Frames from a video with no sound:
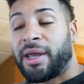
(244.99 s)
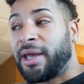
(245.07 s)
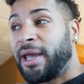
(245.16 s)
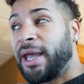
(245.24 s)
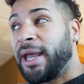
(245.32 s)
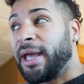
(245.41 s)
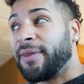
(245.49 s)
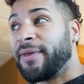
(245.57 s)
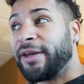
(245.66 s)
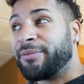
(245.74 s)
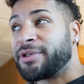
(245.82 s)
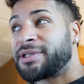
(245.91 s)
And
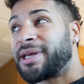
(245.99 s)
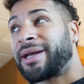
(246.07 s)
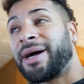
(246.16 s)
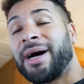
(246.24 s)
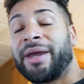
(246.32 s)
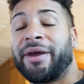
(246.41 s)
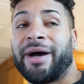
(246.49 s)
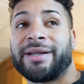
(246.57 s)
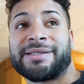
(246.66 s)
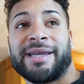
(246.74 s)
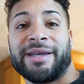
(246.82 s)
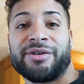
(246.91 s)
then he was just like, no, I
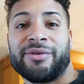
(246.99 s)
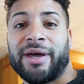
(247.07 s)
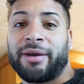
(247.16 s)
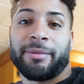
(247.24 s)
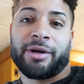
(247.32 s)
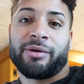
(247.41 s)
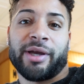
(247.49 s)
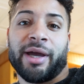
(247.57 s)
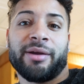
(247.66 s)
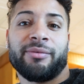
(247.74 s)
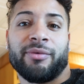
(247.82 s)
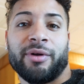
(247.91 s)
just can't do that. And I'm like,
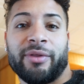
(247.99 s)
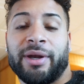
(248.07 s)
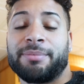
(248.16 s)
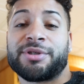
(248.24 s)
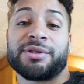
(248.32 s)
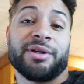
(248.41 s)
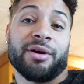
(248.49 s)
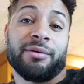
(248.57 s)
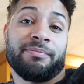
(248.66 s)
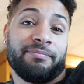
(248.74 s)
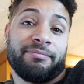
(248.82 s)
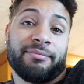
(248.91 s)
okay, well then I'm
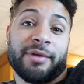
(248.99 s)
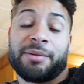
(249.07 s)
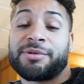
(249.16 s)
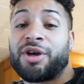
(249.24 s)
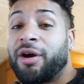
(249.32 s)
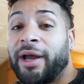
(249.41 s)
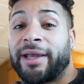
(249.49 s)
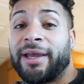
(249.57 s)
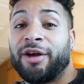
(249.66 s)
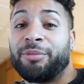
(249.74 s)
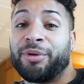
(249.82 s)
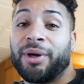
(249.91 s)
sorry, I
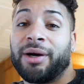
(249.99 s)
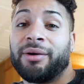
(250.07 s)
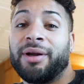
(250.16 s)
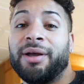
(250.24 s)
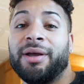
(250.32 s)
can't help you out.